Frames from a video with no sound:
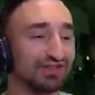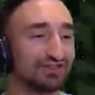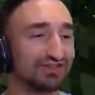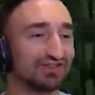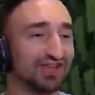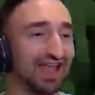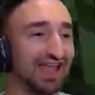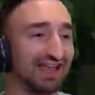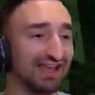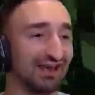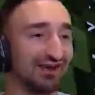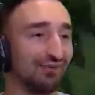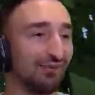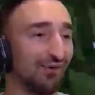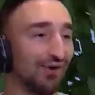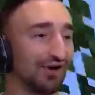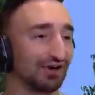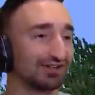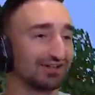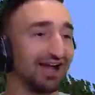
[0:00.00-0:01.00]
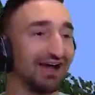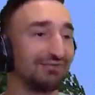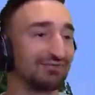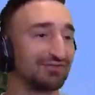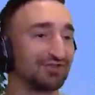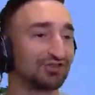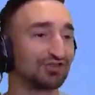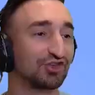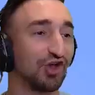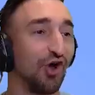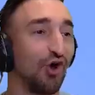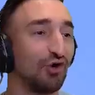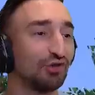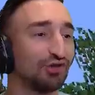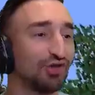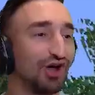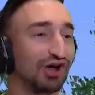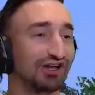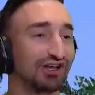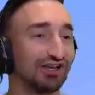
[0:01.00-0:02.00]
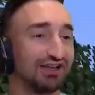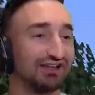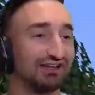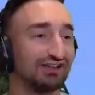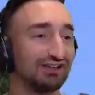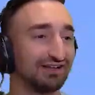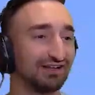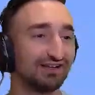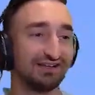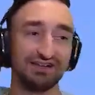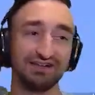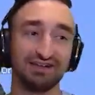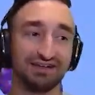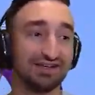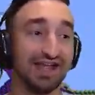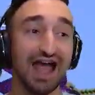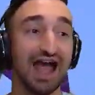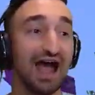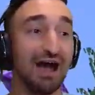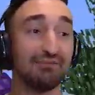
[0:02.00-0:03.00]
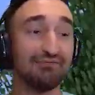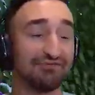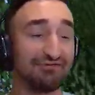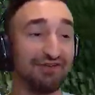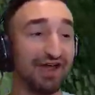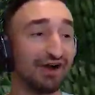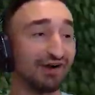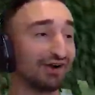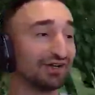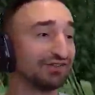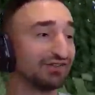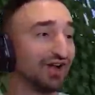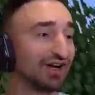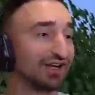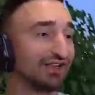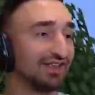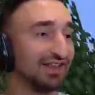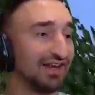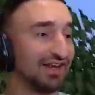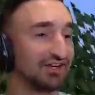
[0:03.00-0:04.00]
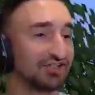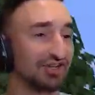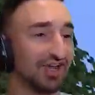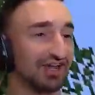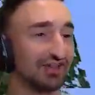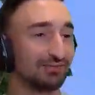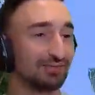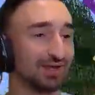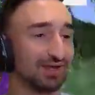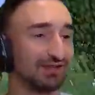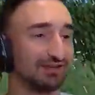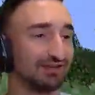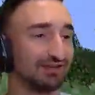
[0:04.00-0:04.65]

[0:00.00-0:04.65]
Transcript: steak and it worked. I'm oh, so wait, you lucky. Didn't die there? Yeah, I'm very died. lucky they didn't For chase sure, I, I